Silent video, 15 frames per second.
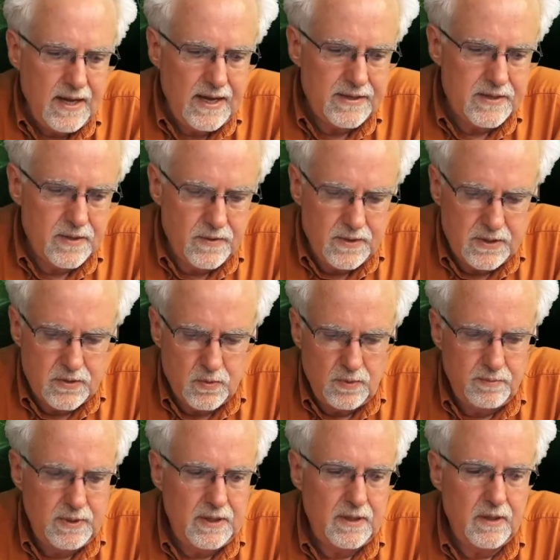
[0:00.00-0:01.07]
And so this
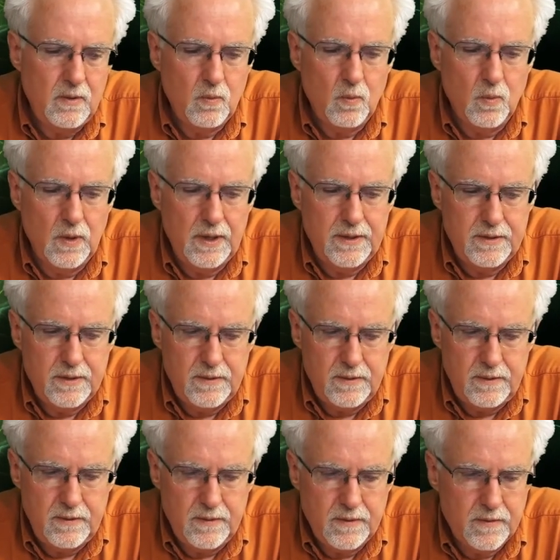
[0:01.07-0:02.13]
would be 1,
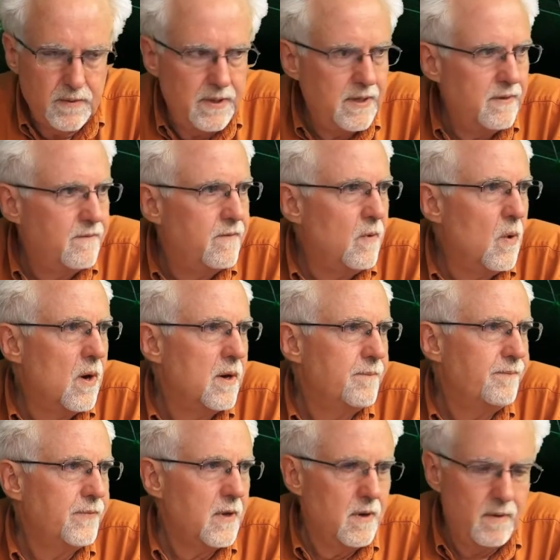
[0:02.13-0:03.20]
2, 3, 4.
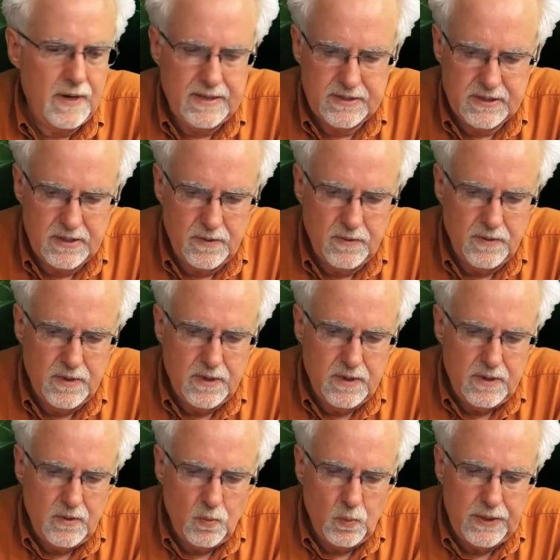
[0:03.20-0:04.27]
All right, so
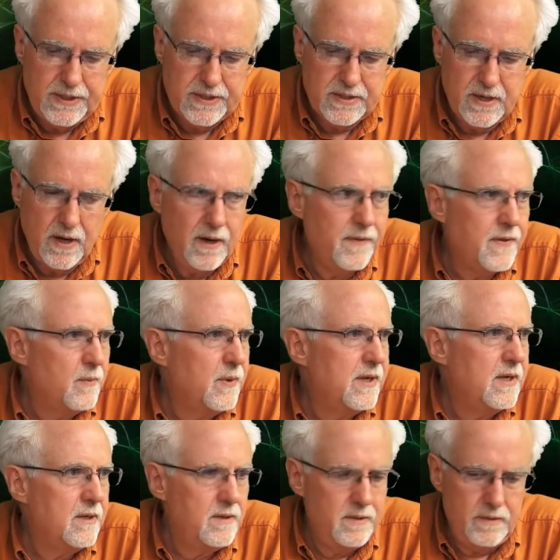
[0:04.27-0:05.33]
we saw that we
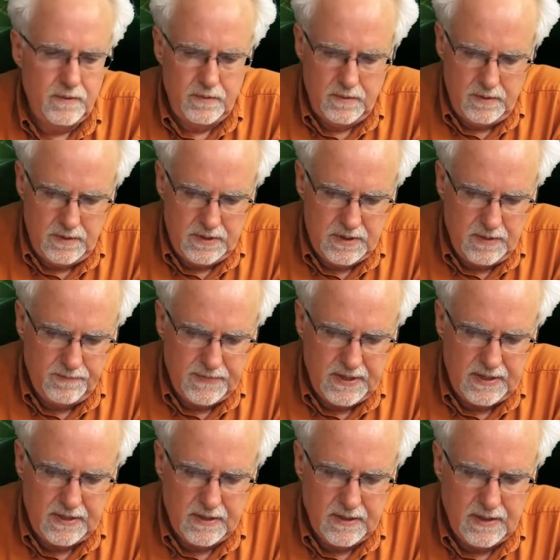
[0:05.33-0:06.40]
can do
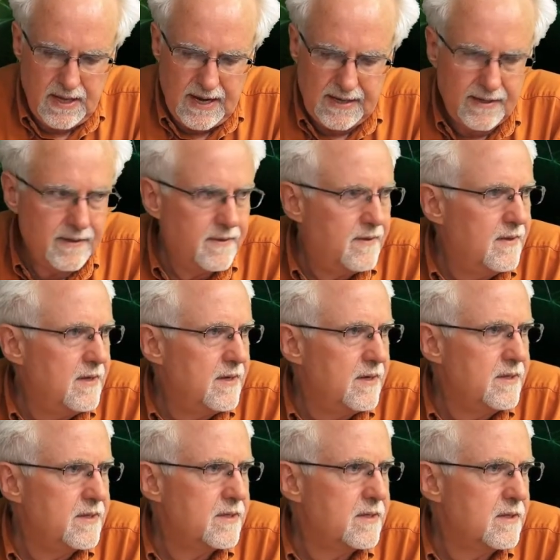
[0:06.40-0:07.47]
something like
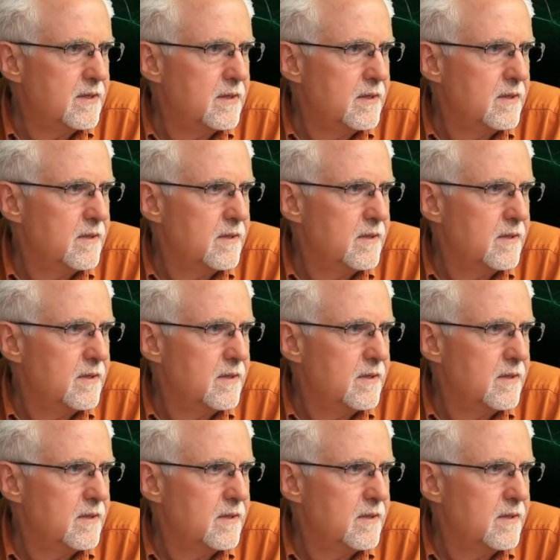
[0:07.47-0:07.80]
this.